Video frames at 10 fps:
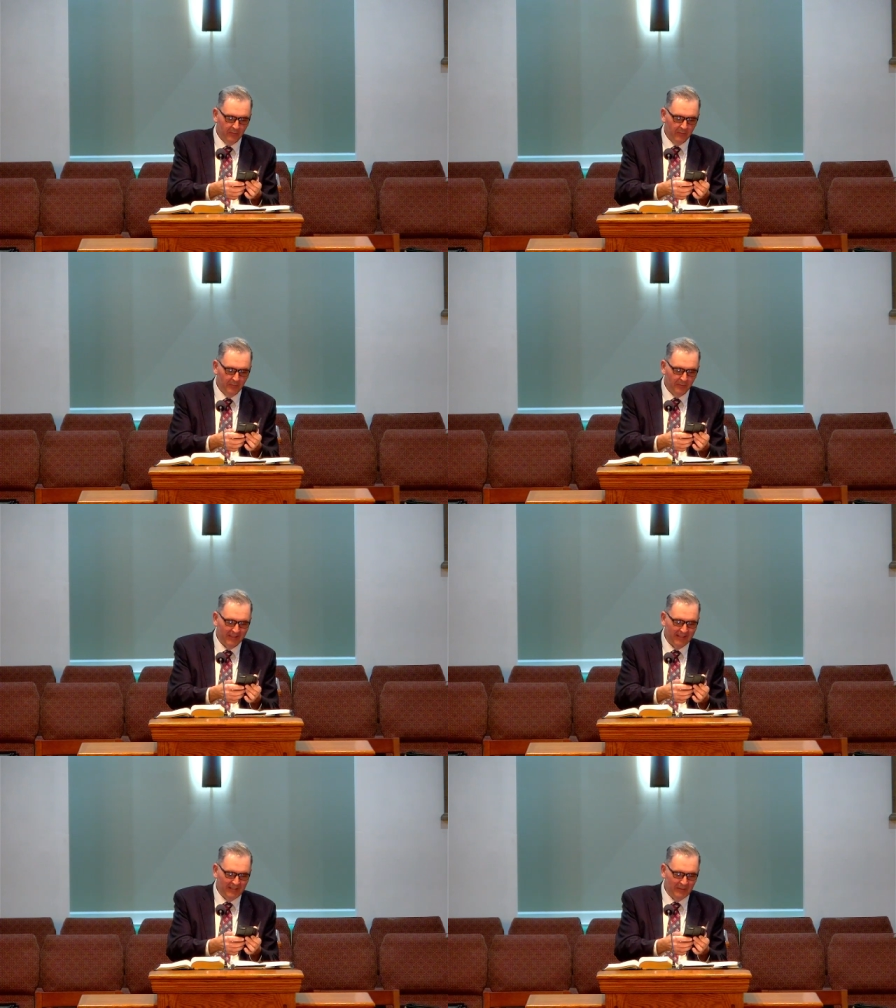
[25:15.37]

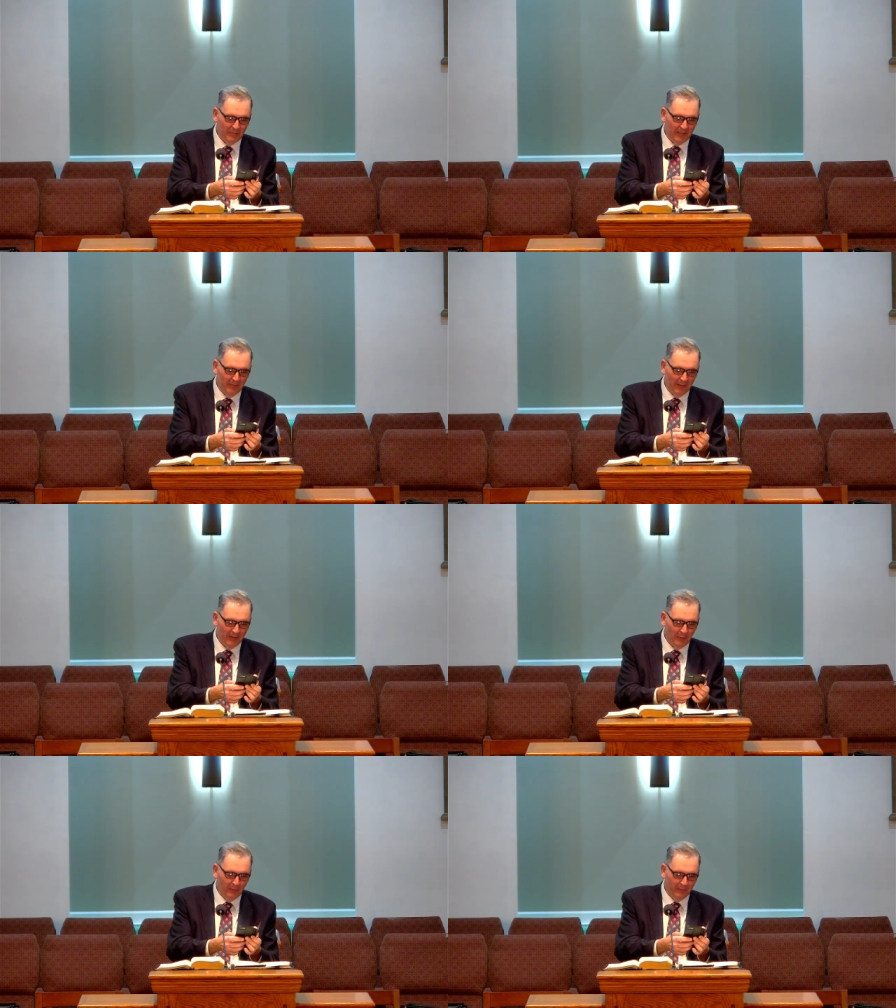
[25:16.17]
Please be in my
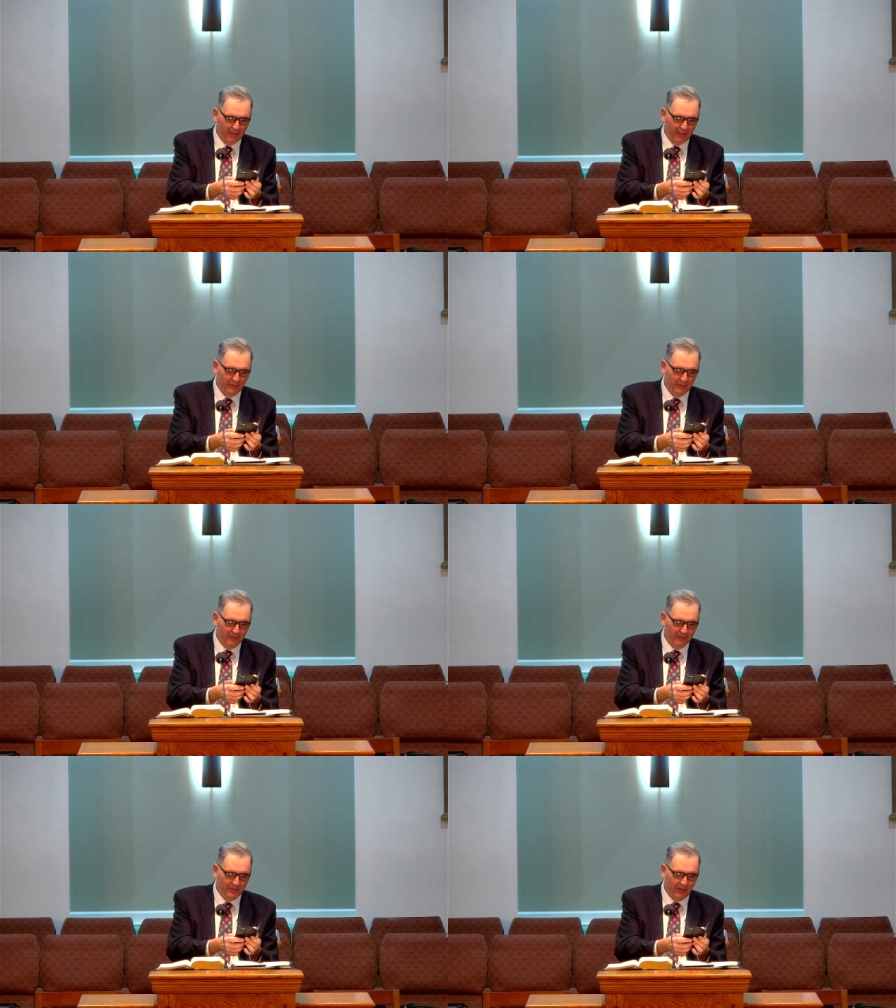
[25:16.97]

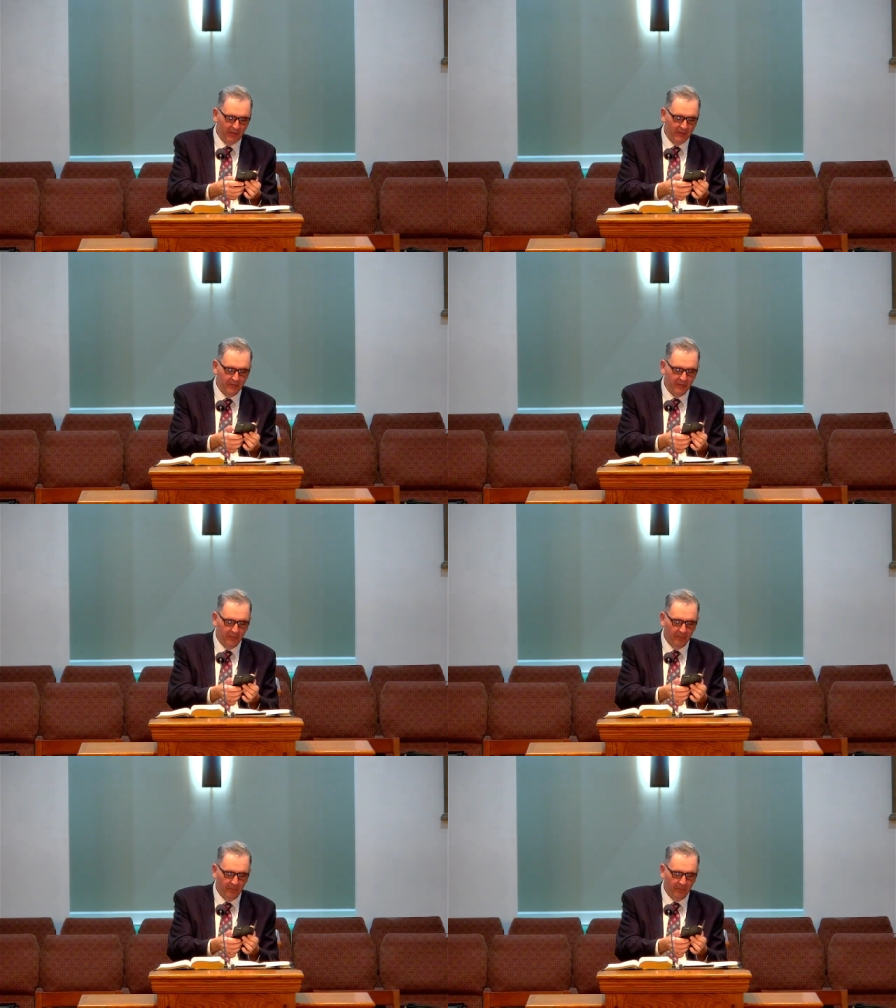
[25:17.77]
notifications. There it is.